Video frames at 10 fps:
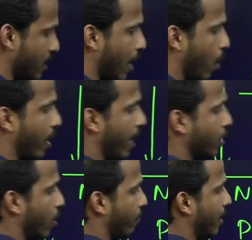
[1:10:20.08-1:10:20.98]
is the
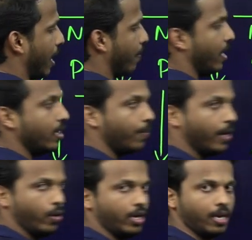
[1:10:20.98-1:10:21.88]
location of the element in the
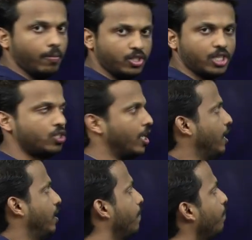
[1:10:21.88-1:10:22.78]
periodic table. Just
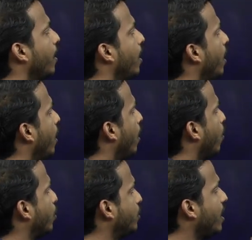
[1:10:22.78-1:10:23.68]
check it.
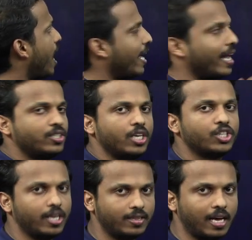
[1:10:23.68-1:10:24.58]
Question,
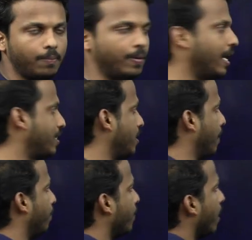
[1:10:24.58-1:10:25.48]
ionization enthalpy. Let's see.